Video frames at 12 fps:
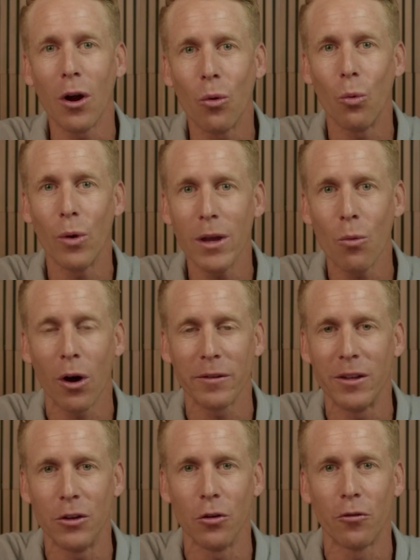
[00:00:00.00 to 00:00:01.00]
we want
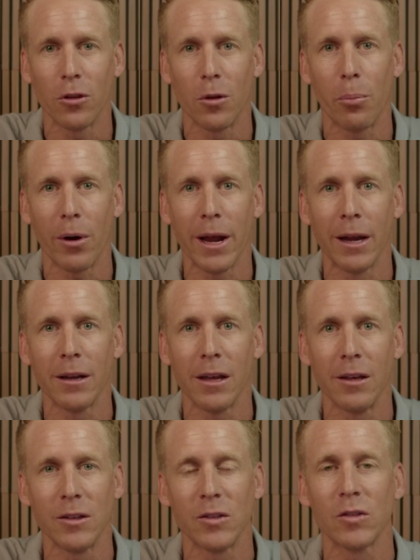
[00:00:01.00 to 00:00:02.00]
to do for the brand
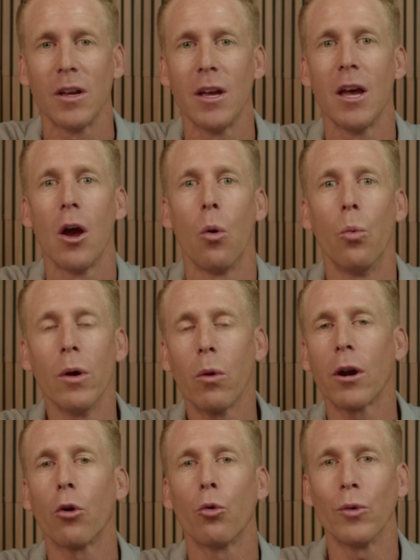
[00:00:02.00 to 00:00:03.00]
is we
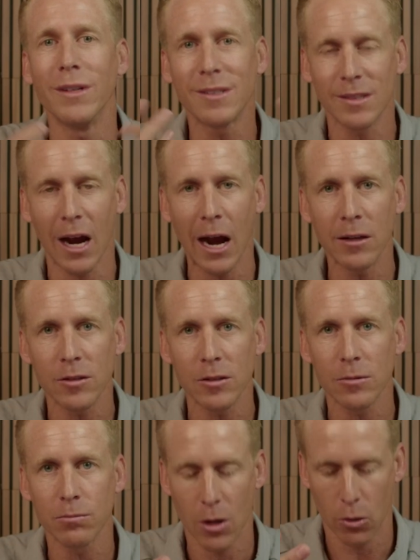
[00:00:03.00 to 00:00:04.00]
want to
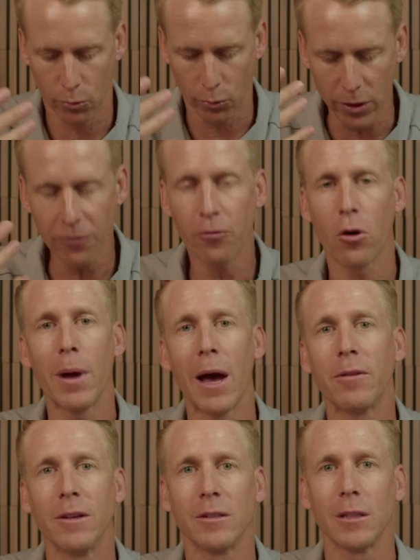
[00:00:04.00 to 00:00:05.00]
resize,
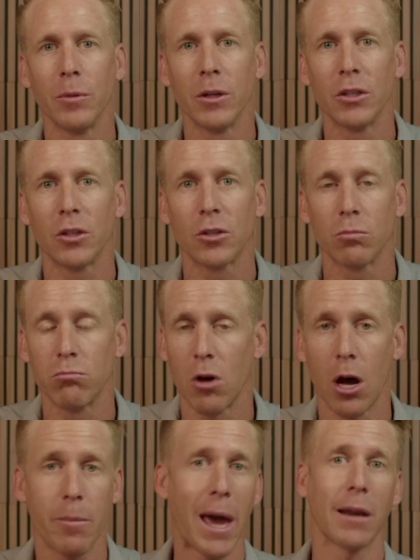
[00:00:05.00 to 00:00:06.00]
reformat this image
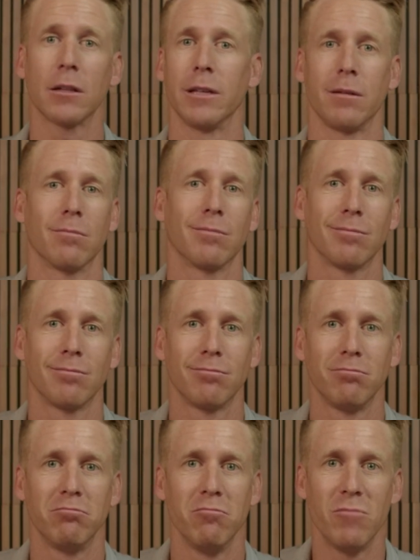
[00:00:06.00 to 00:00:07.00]
automatically.
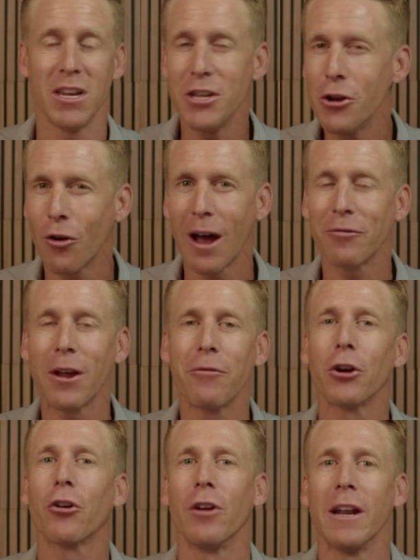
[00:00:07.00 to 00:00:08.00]
Then you don't have to have
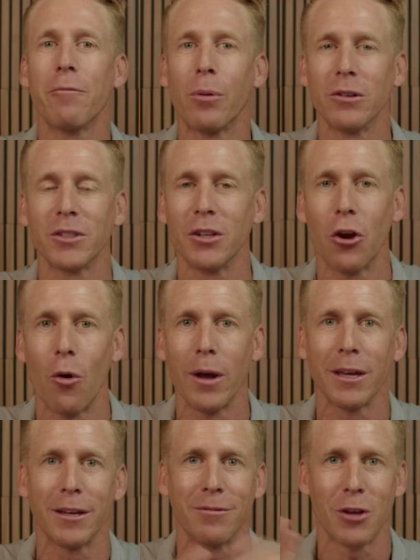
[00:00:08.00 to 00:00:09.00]
your creative person
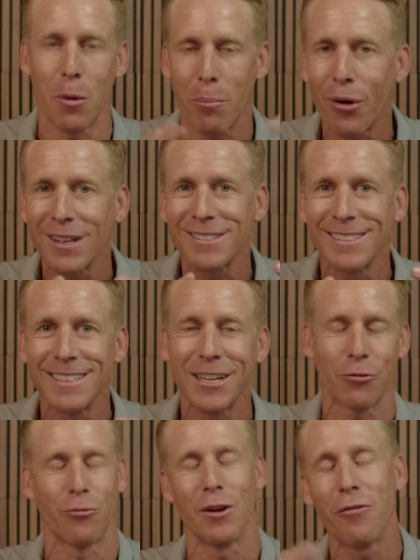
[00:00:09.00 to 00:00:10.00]
going and compressing
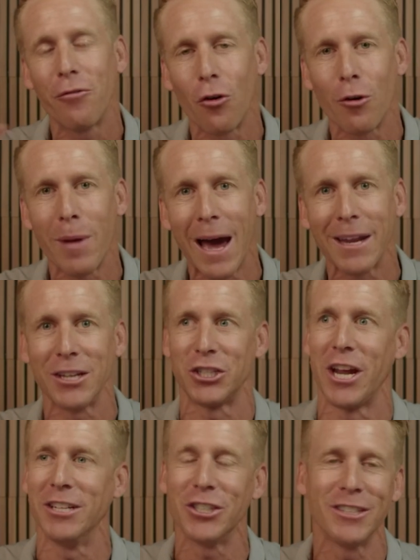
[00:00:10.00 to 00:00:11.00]
and reformatting,
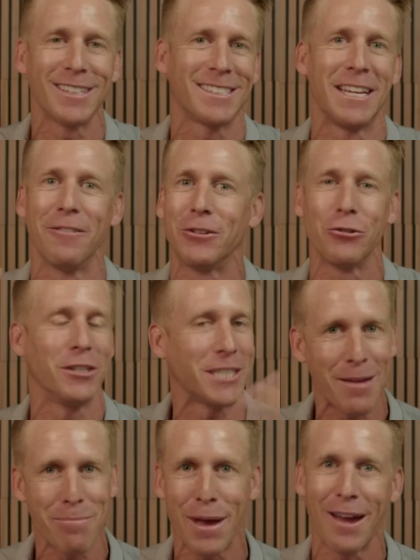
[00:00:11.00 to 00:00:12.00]
changing this TIFF to a
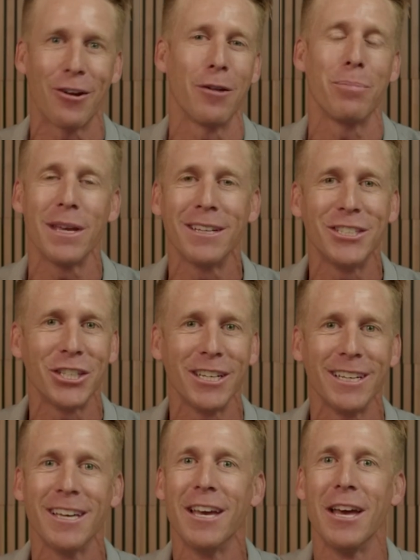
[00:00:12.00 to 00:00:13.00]
JPEG or a
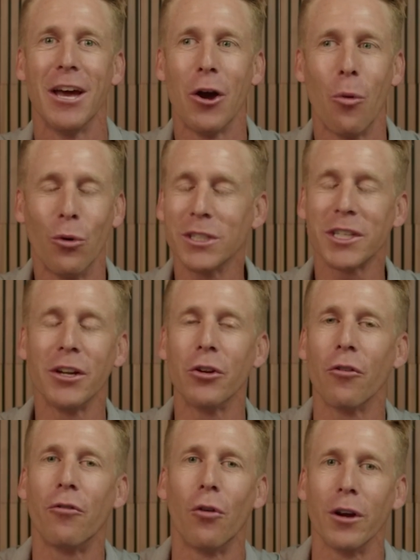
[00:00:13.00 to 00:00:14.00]
PNG. We're just going to do
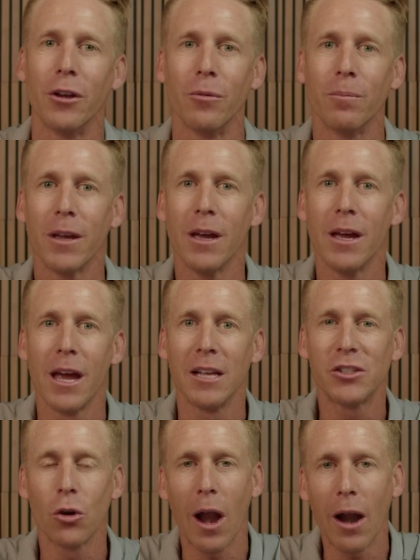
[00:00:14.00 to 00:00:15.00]
it for you. And
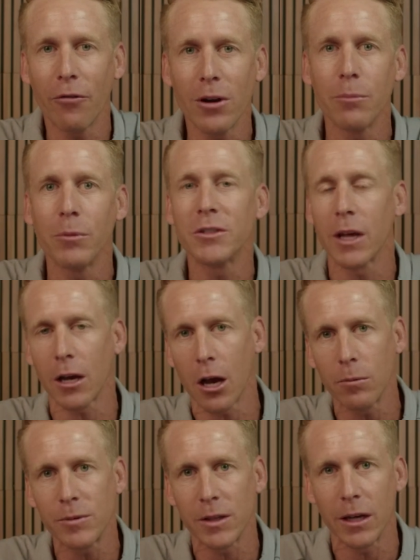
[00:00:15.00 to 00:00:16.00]
so every image that
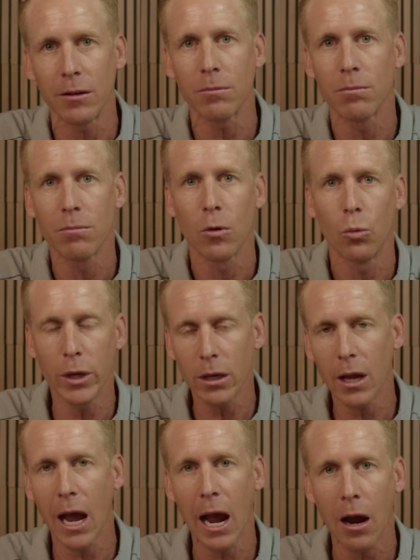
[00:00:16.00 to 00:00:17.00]
comes in, we can
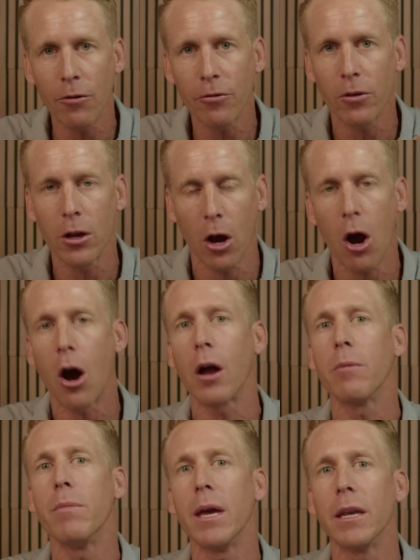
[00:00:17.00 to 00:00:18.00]
have an
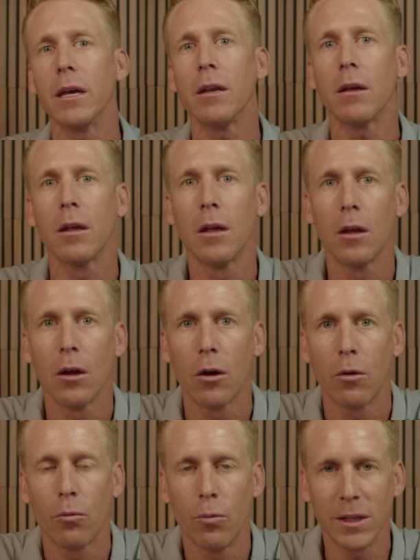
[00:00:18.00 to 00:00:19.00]
automated
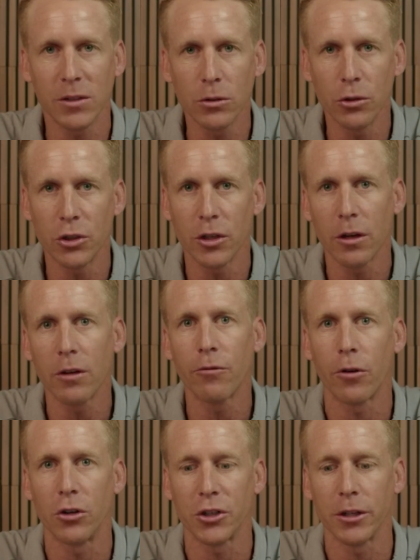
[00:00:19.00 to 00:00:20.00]
resolution
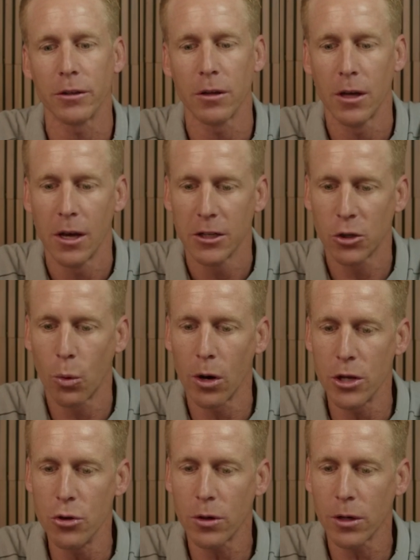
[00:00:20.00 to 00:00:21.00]
conversion to where you can